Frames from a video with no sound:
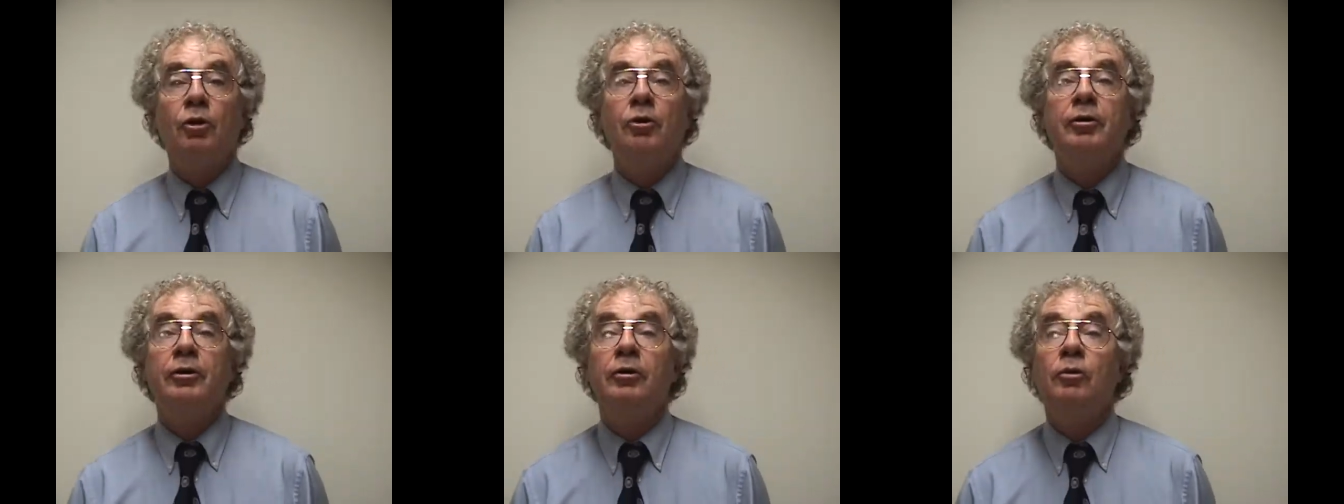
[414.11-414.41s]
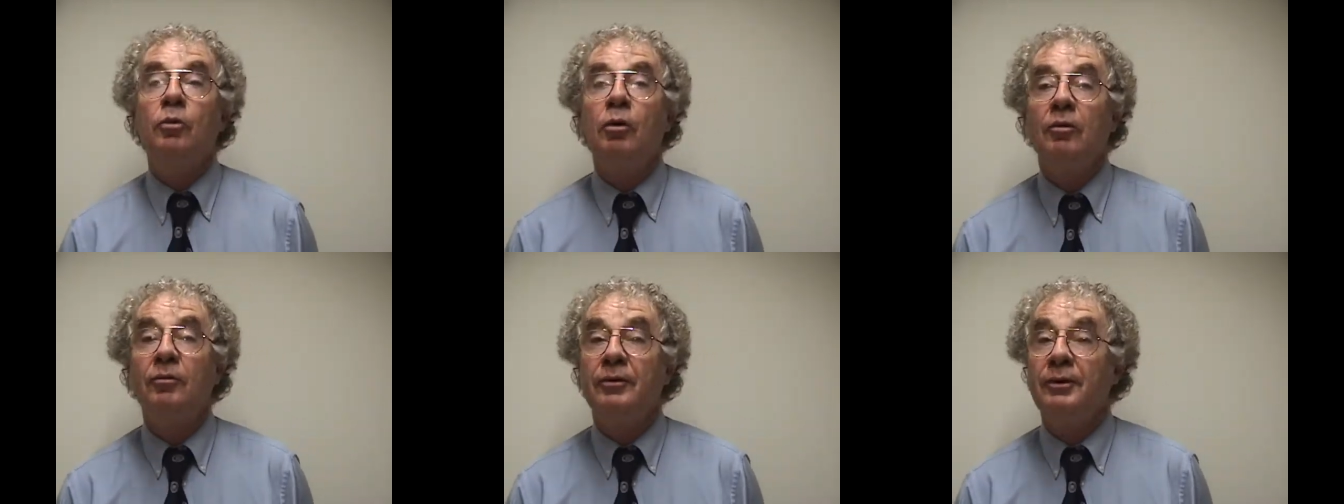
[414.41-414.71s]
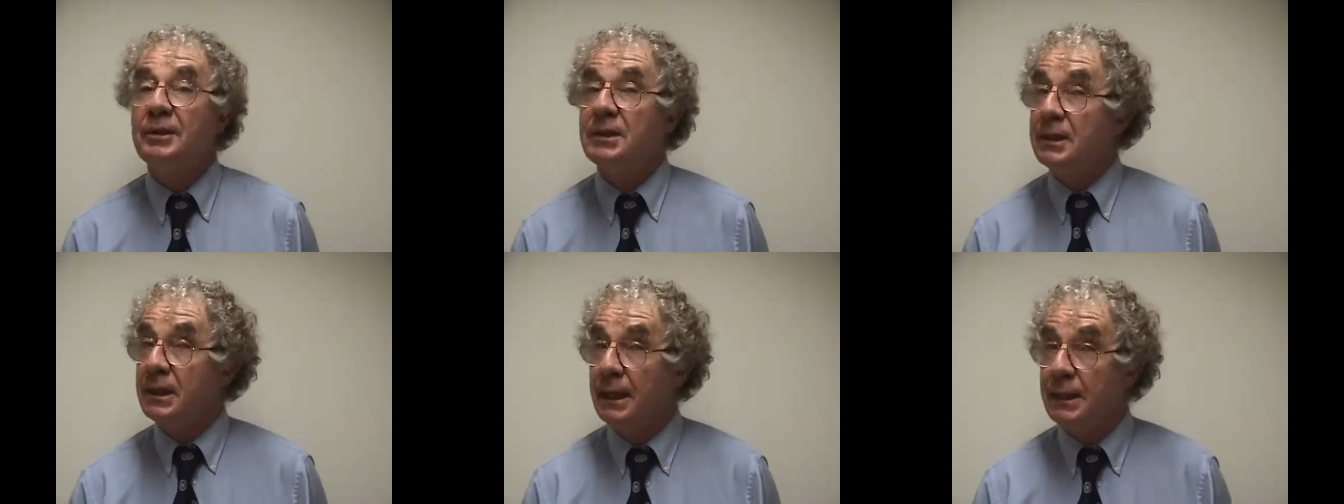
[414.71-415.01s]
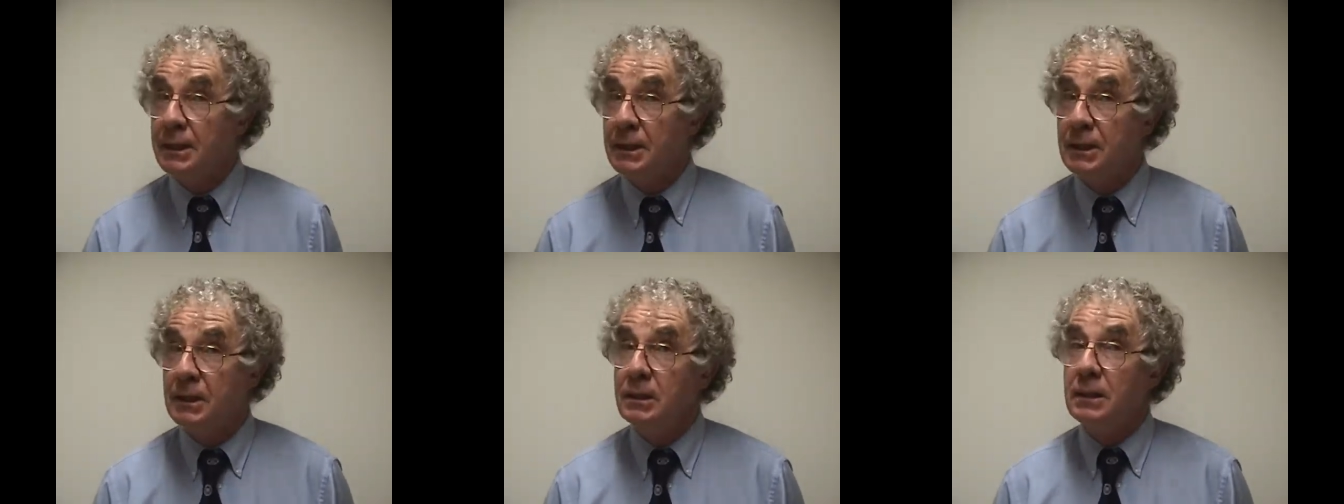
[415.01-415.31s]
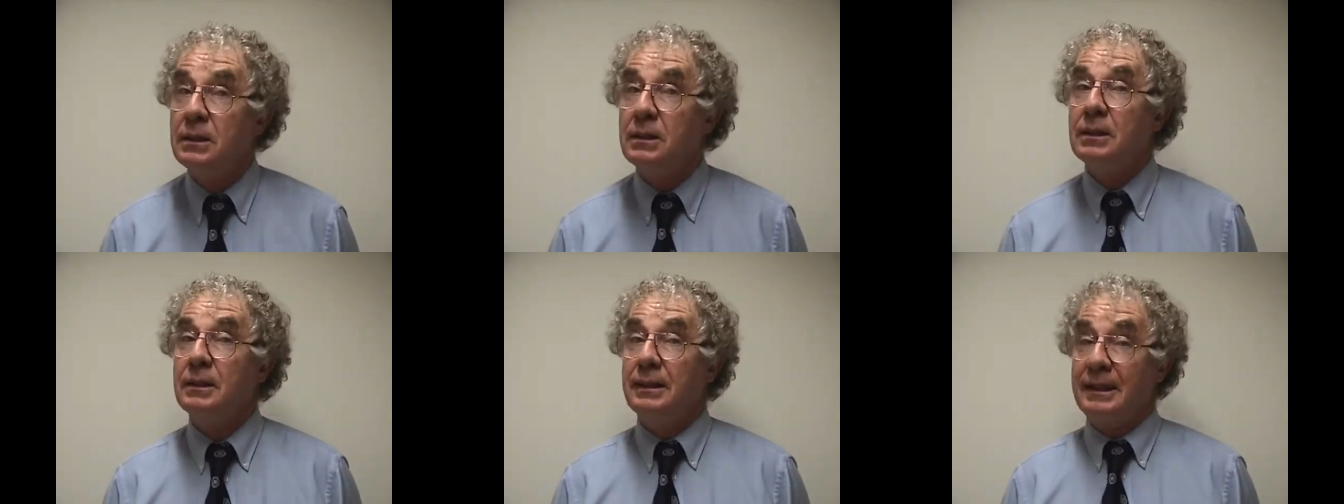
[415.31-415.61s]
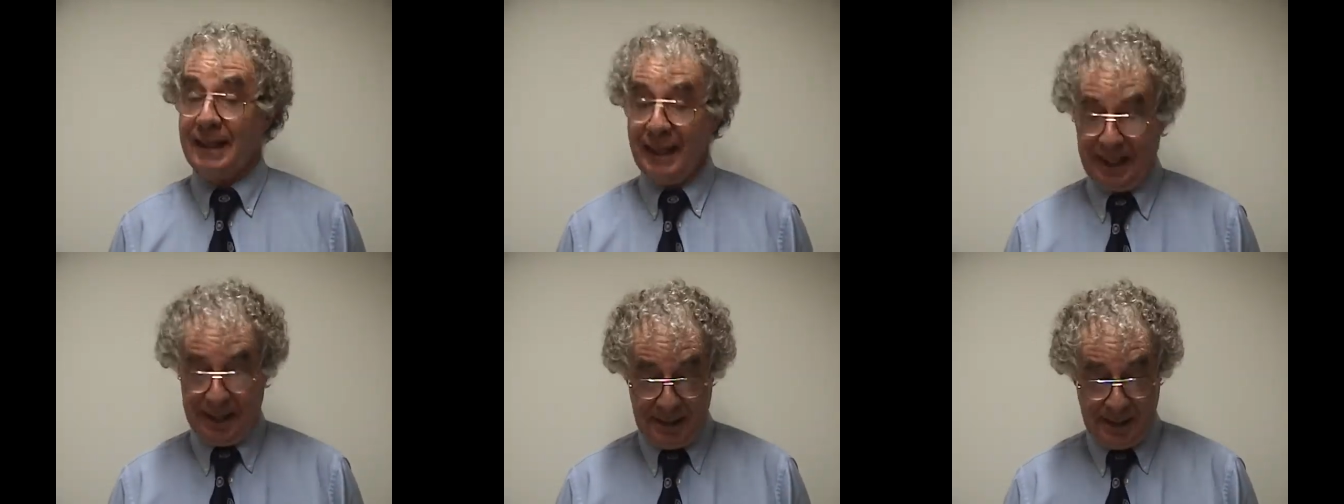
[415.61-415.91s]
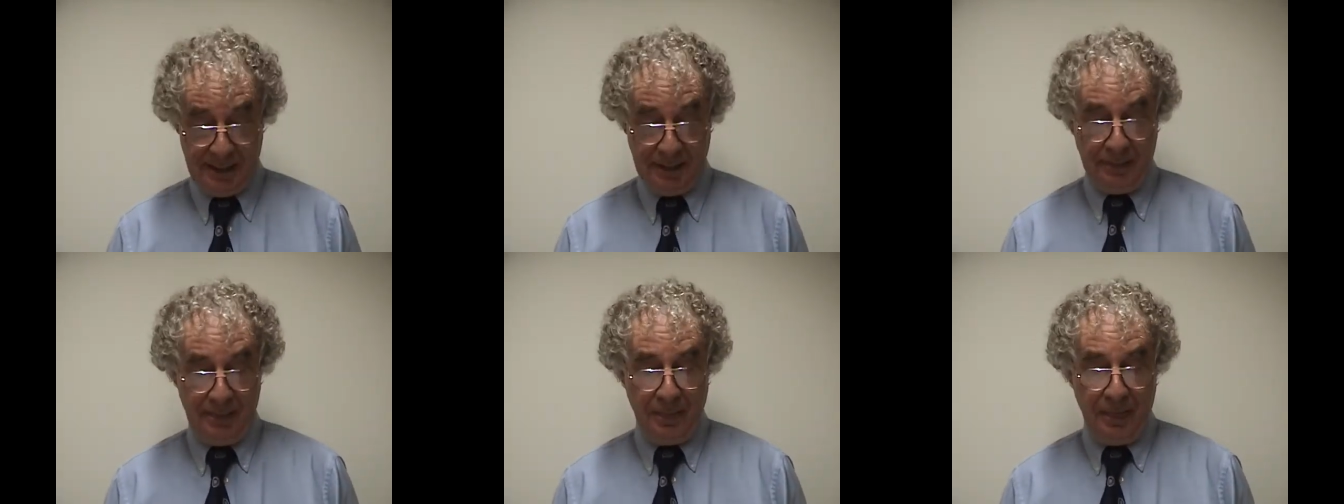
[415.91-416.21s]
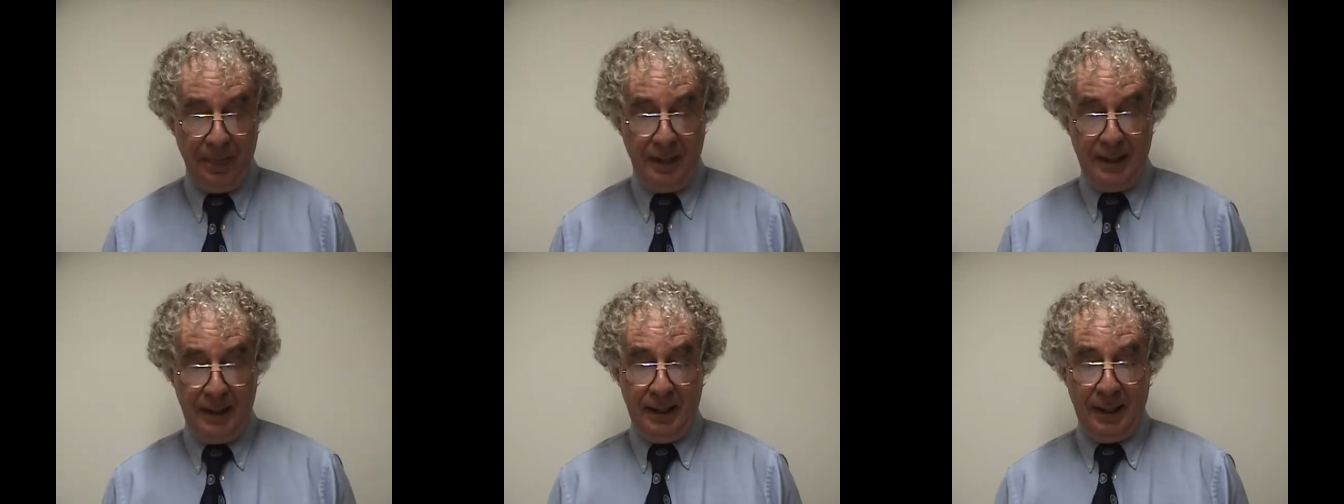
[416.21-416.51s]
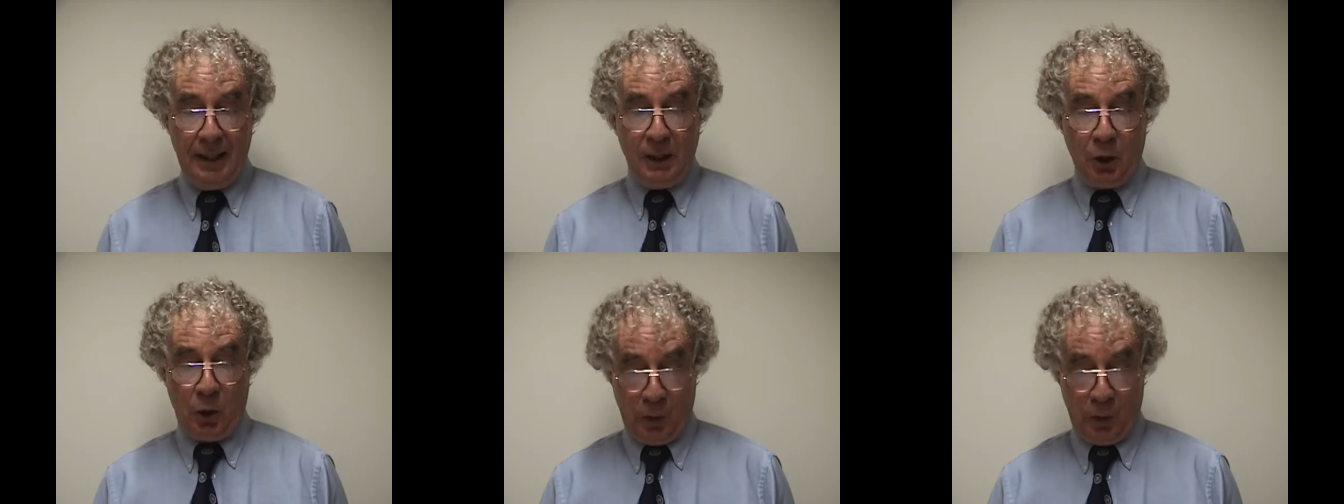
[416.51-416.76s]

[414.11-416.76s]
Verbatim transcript: going to go over the sentences again hmm?